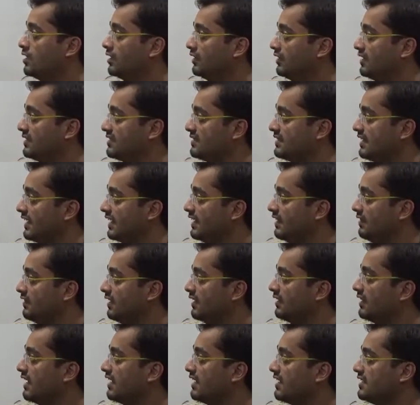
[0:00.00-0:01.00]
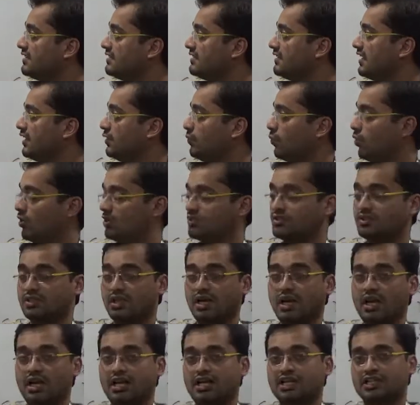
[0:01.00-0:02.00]
The second thing that he said
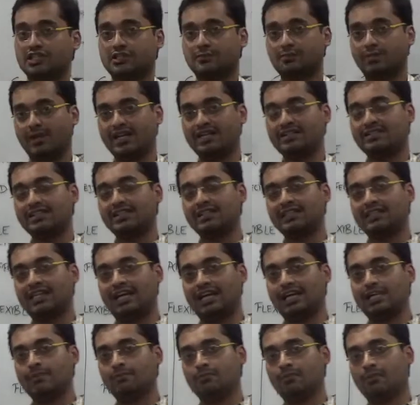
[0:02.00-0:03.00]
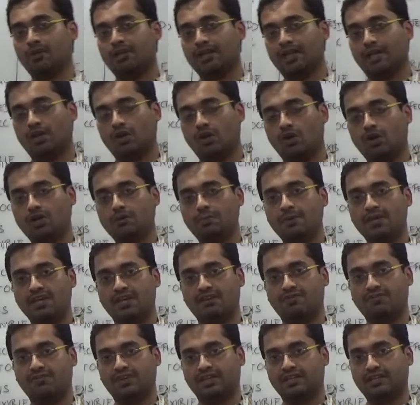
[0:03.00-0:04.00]
was space and time cannot be
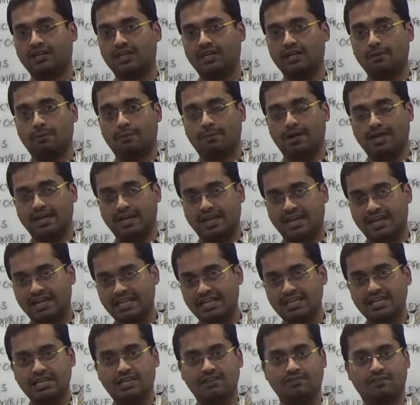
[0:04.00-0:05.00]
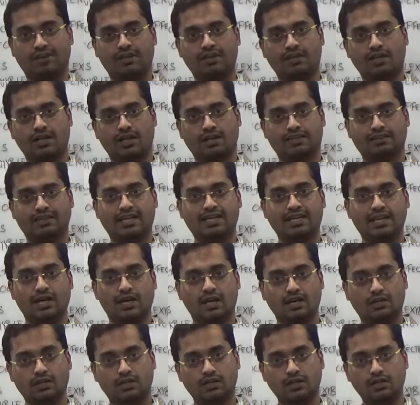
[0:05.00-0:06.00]
affected by any event that
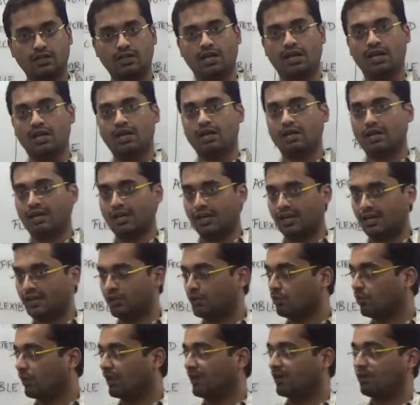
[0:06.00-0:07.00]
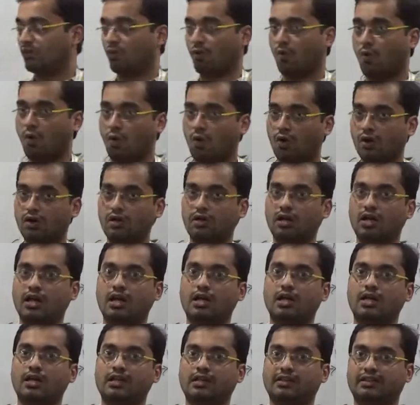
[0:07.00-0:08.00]
occur into it or
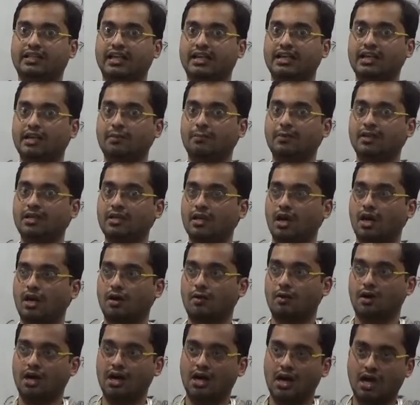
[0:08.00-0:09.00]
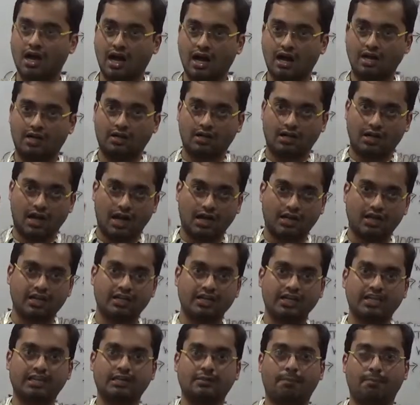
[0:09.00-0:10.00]
that have been
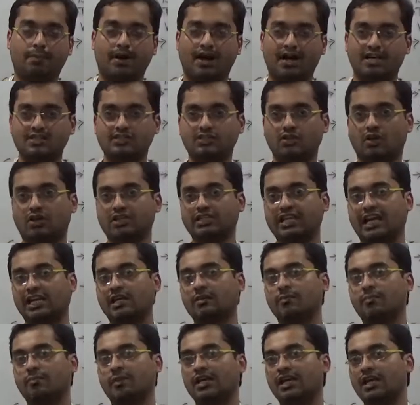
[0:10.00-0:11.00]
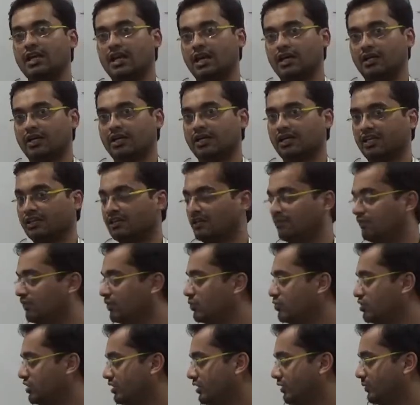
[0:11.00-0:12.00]
occurred in the past or that may occur in the
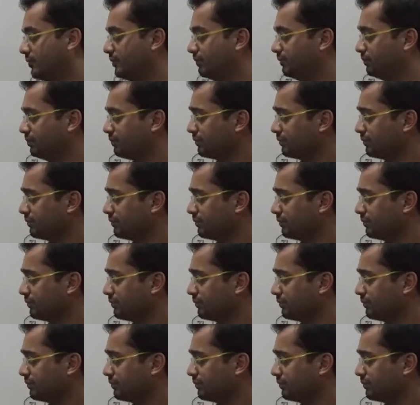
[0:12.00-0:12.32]
future.